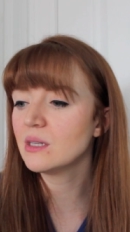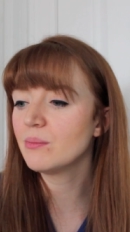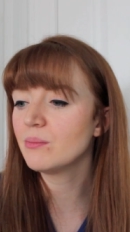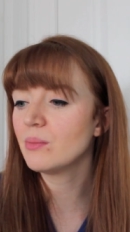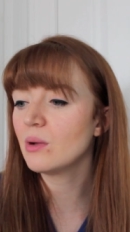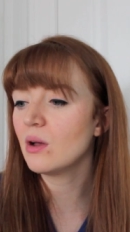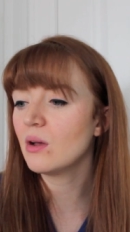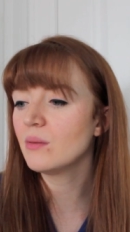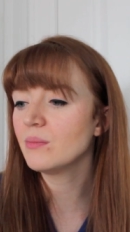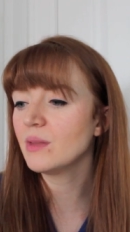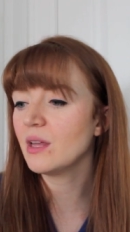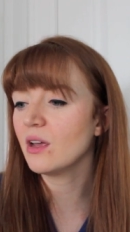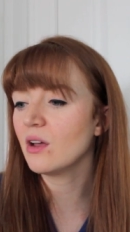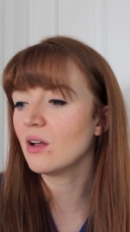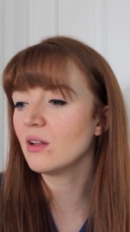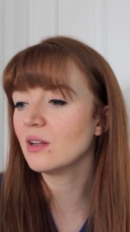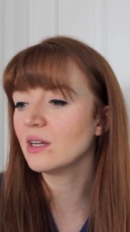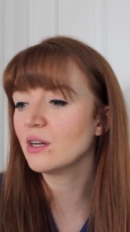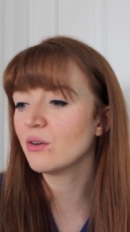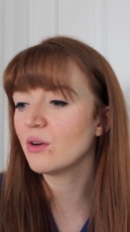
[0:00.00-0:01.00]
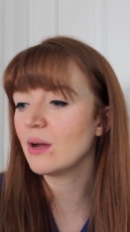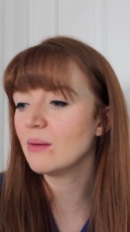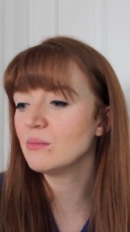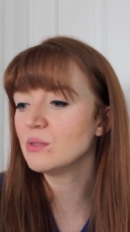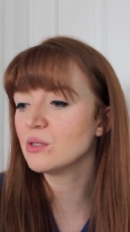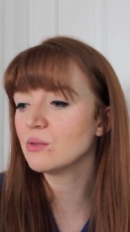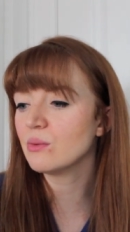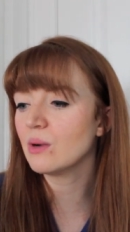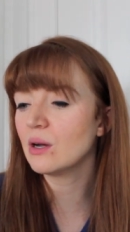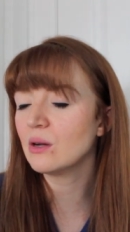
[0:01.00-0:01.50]
Lip Balm. They call it
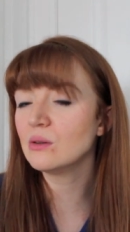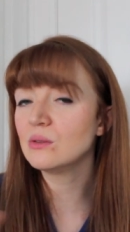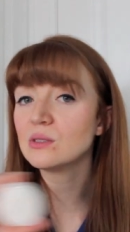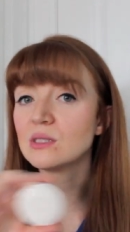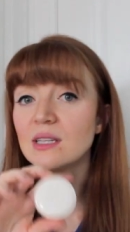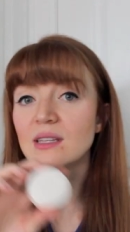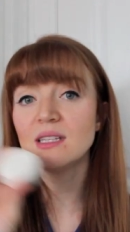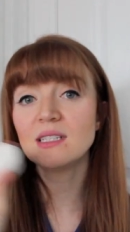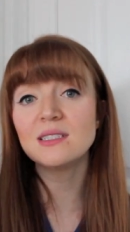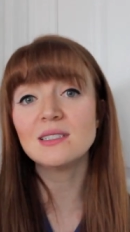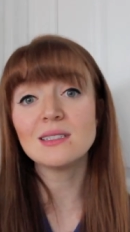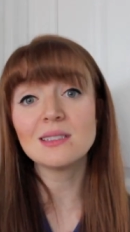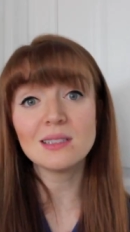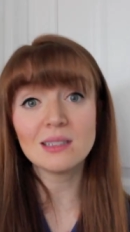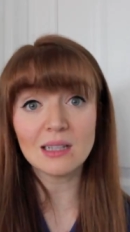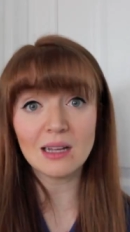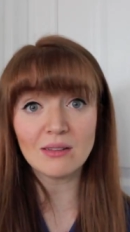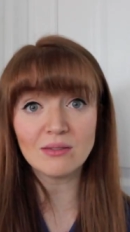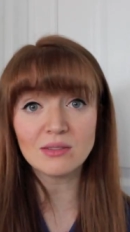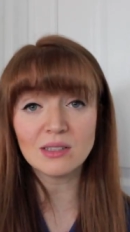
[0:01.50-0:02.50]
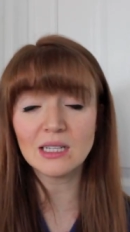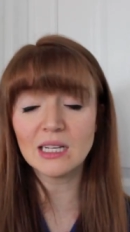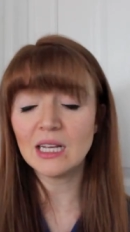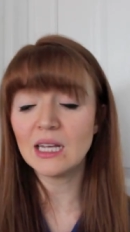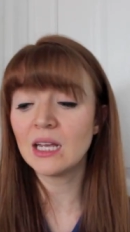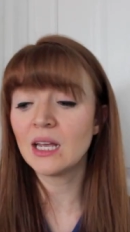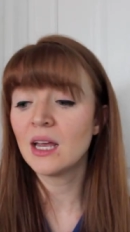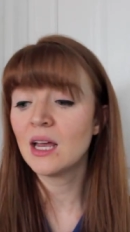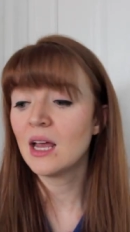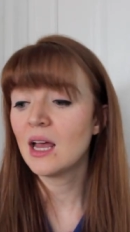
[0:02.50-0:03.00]
Creme de Rose. This is
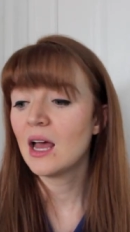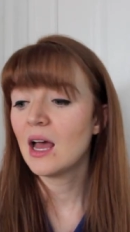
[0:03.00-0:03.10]
lovely.